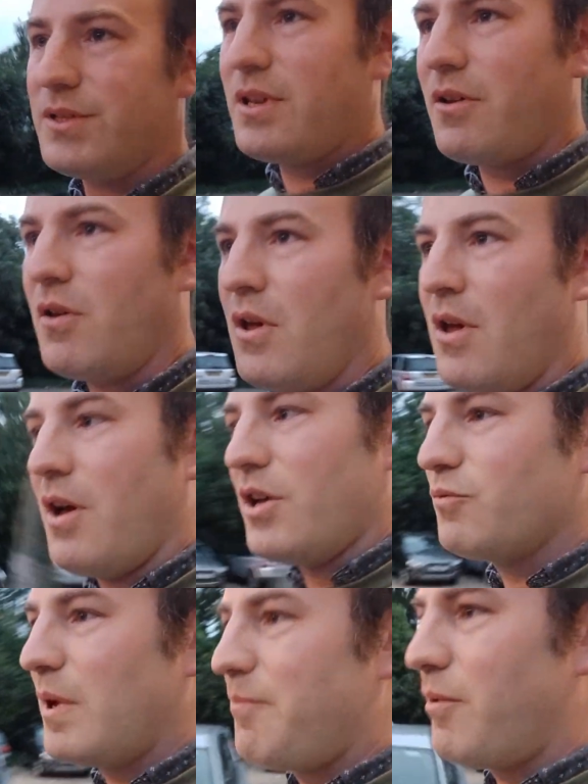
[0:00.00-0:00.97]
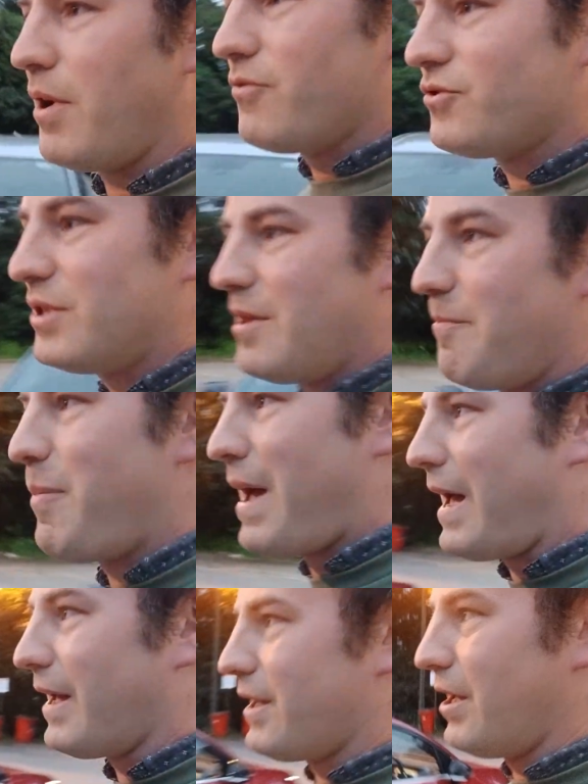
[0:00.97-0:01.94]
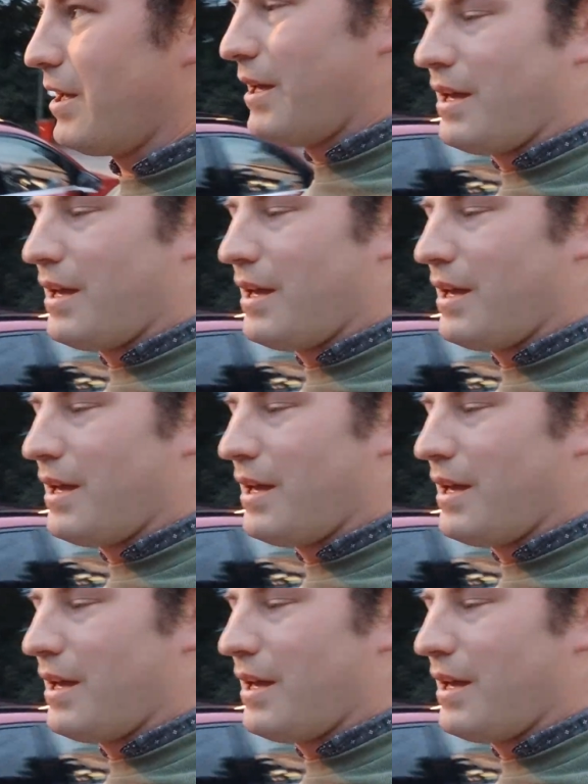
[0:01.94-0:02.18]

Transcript: So as we approach the back